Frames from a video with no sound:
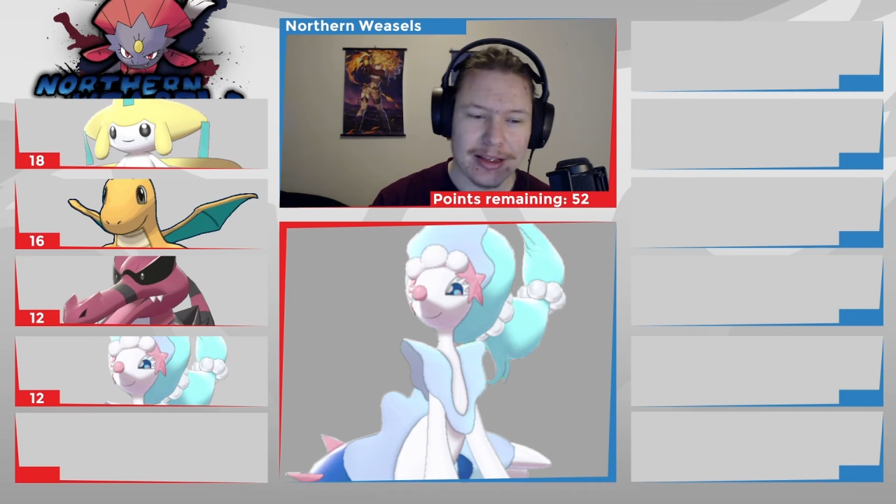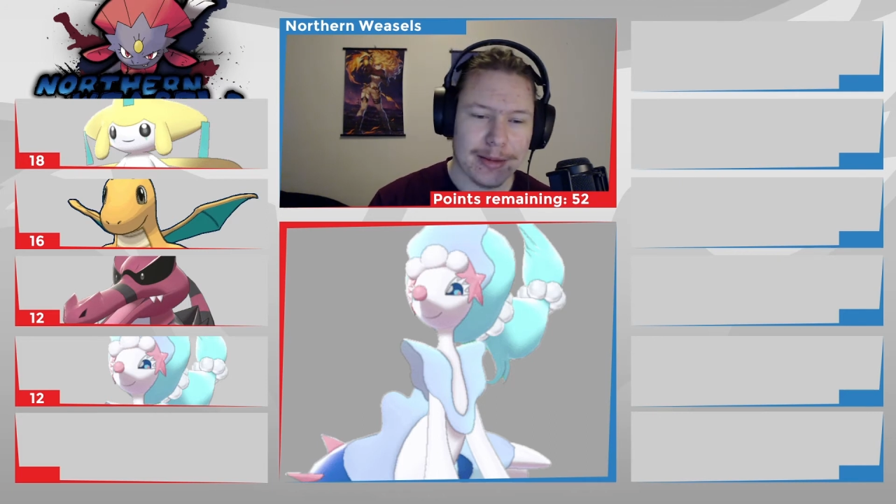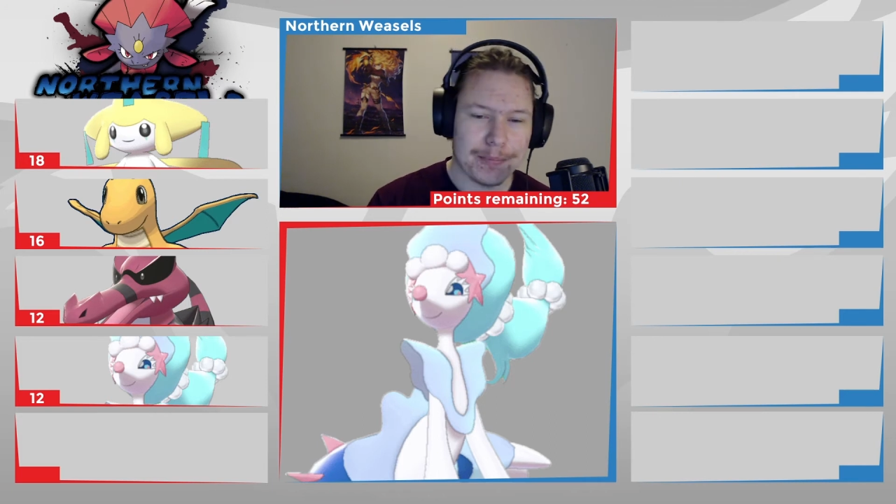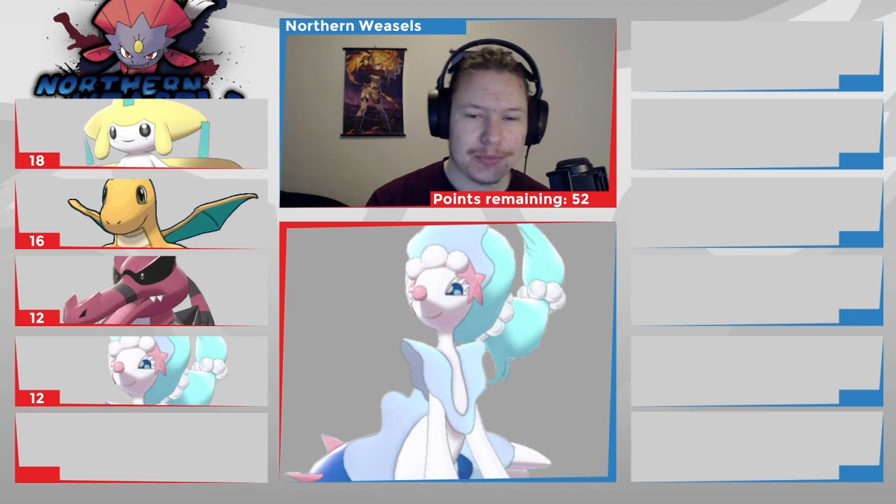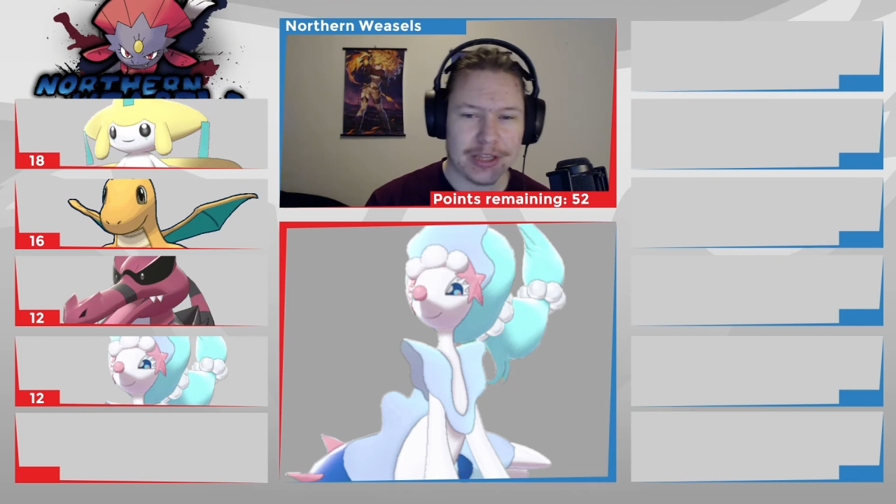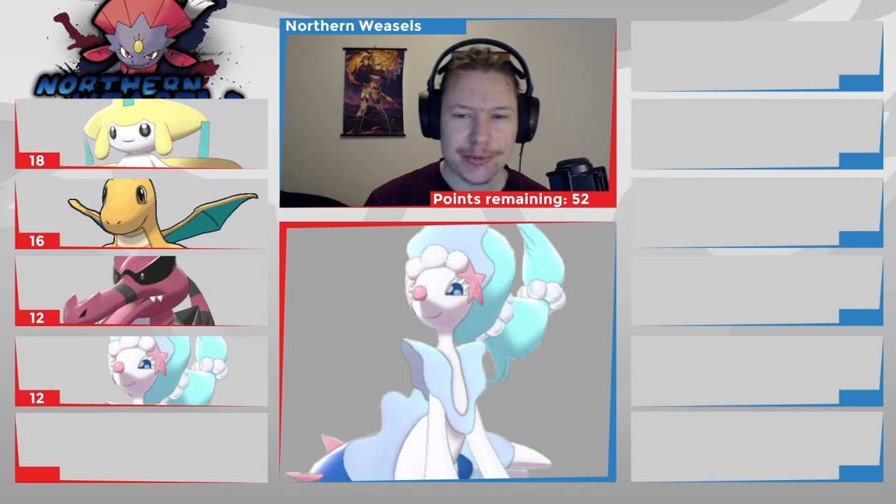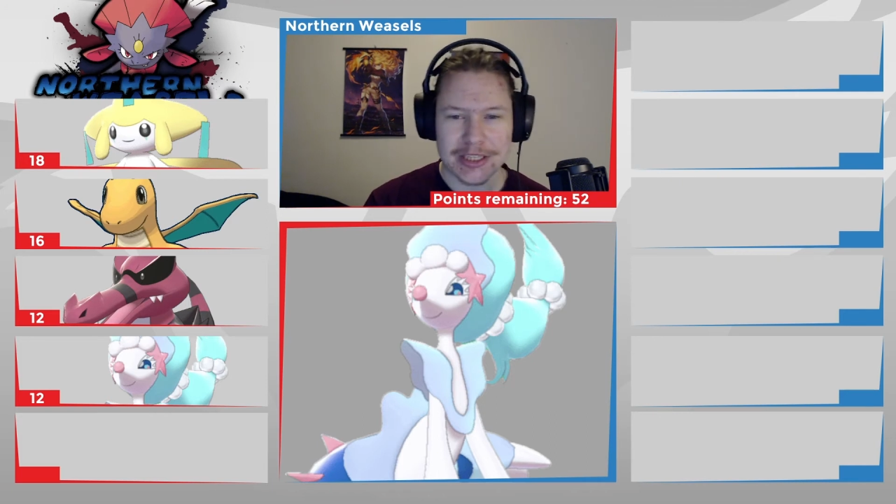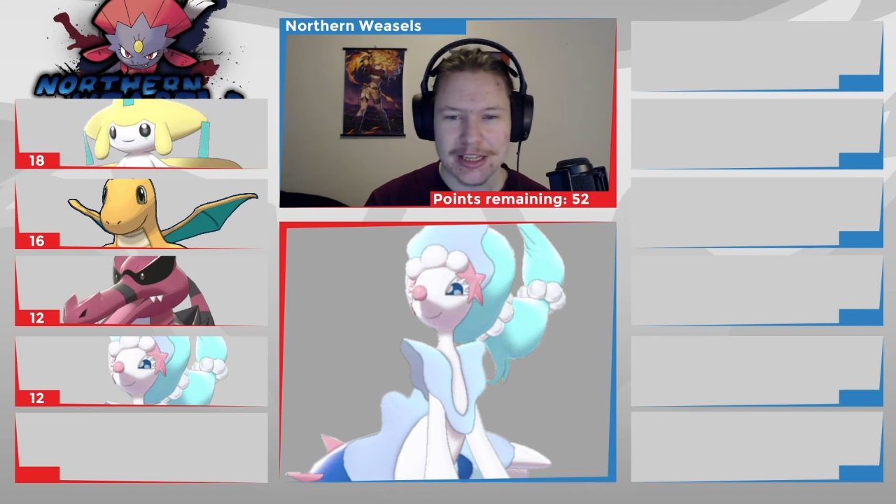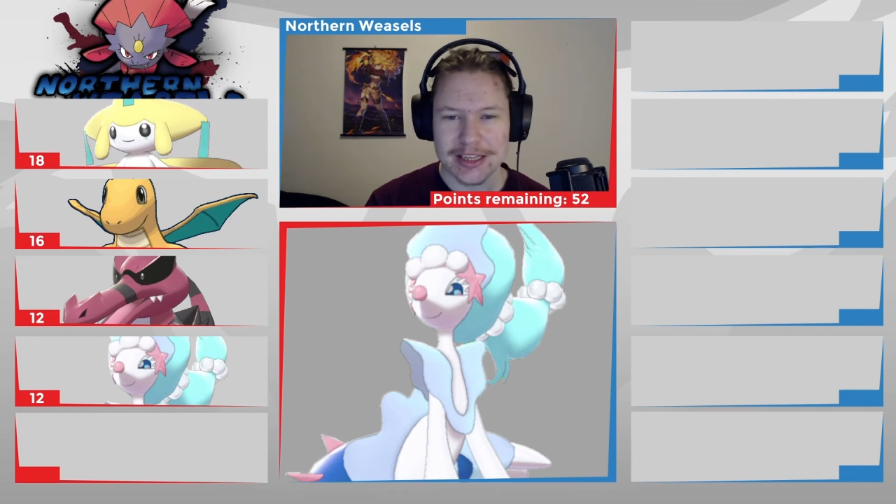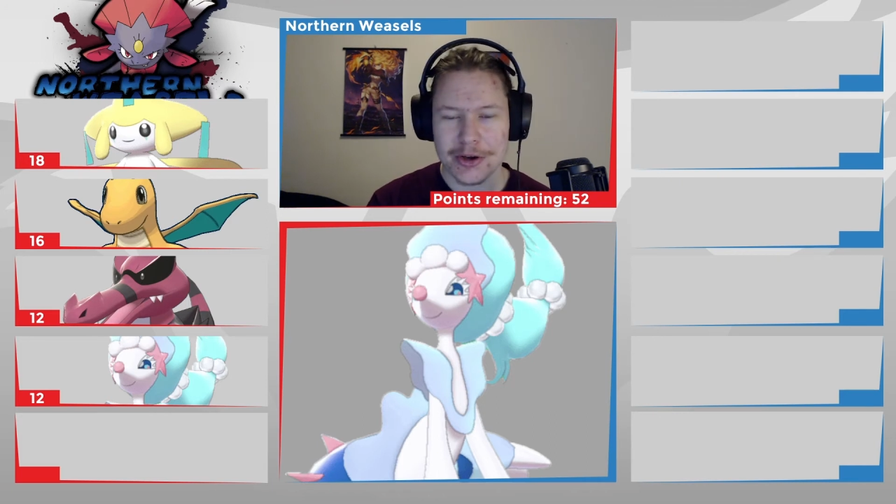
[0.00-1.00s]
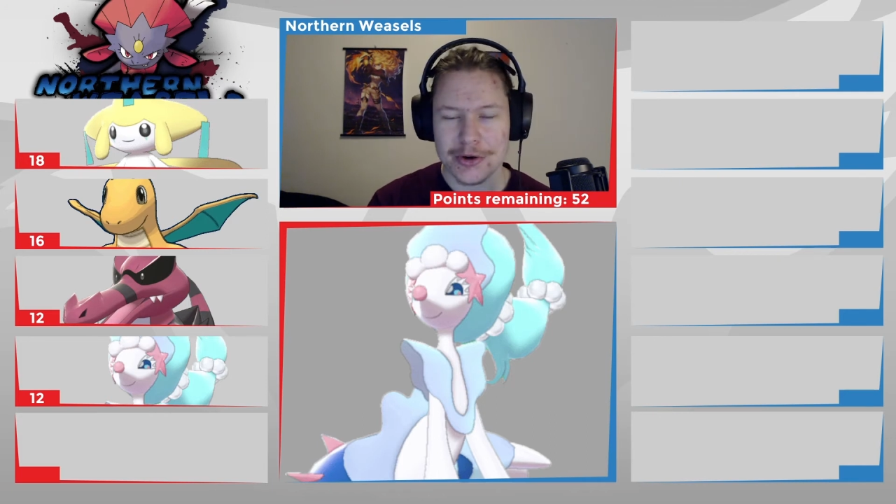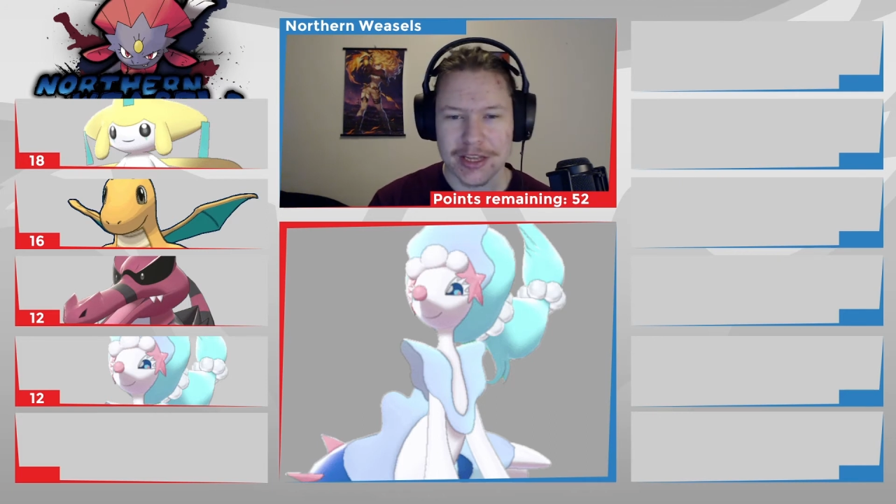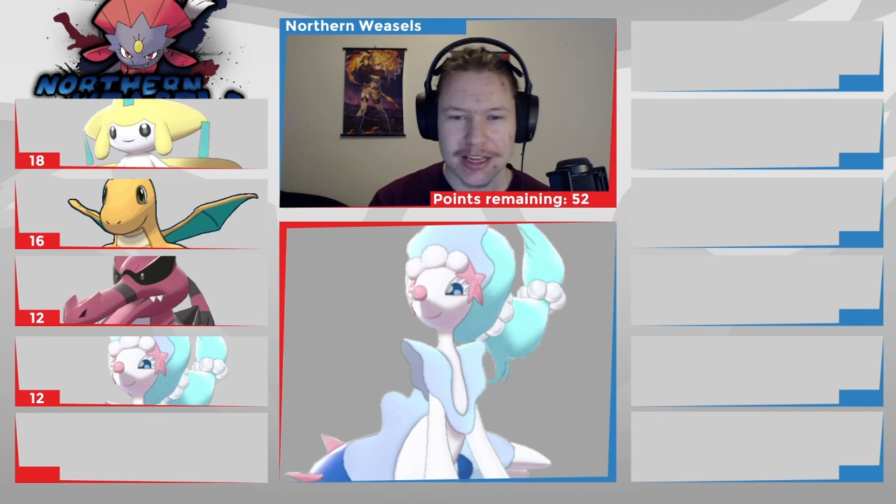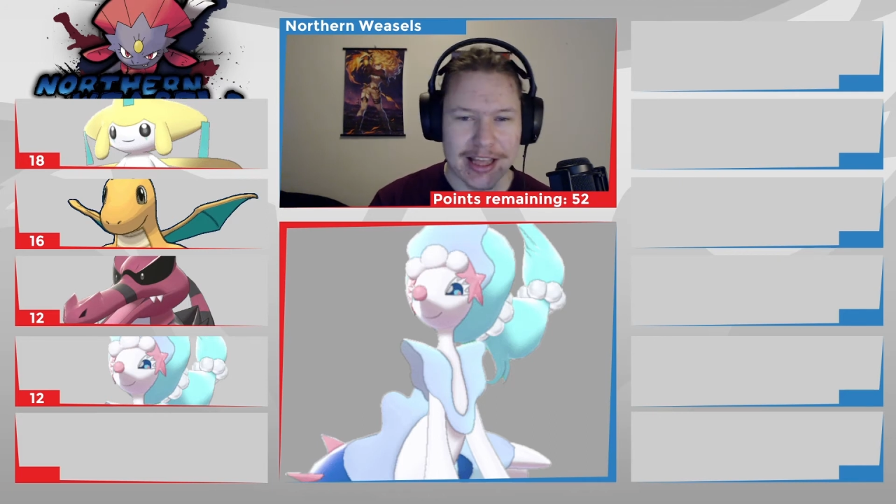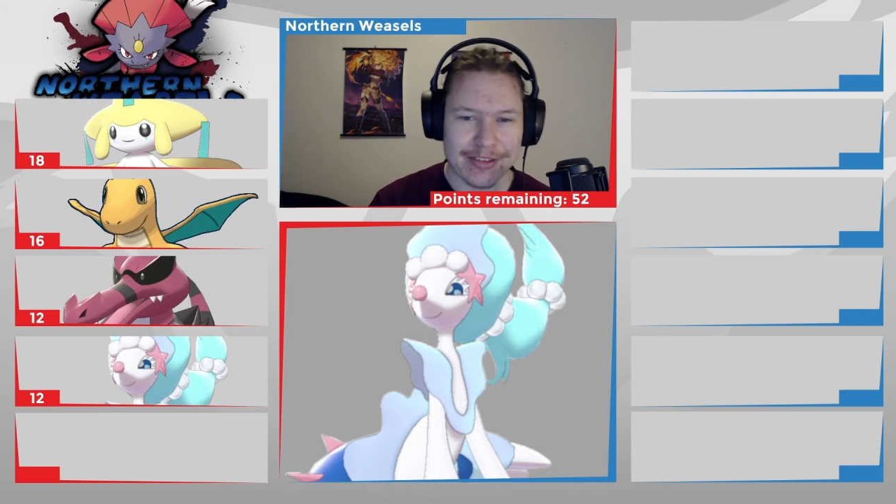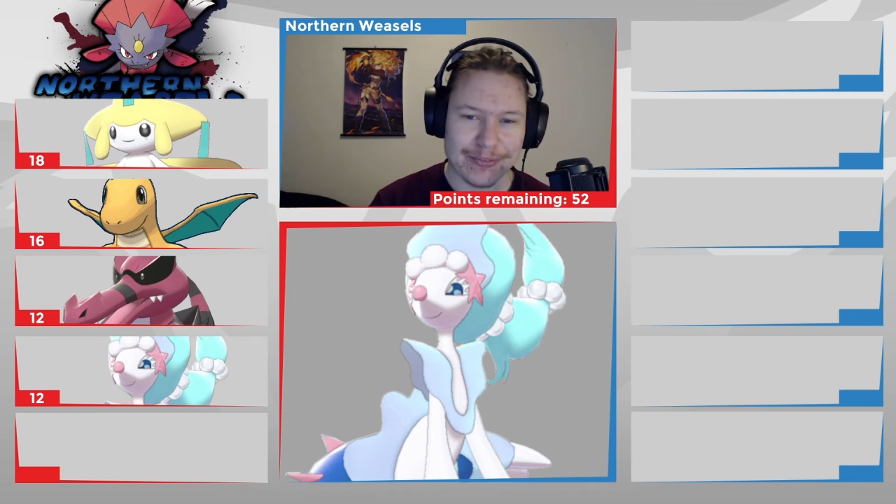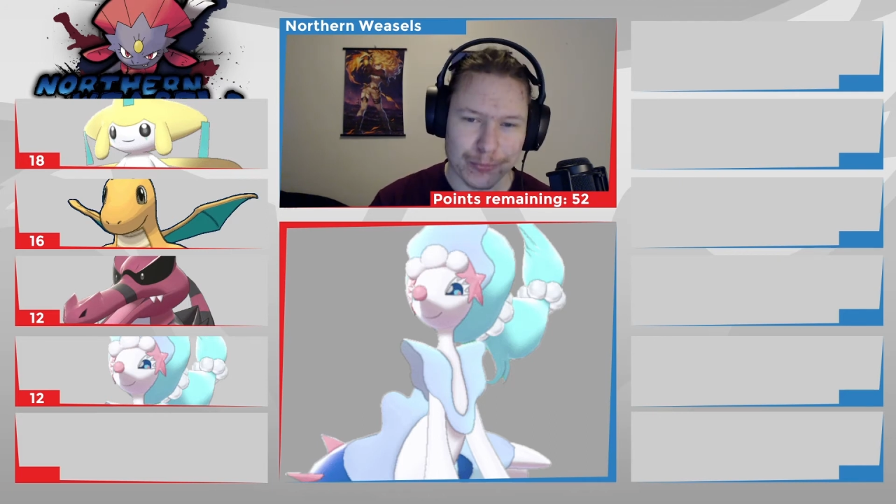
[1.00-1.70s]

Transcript: But I was like, okay, I have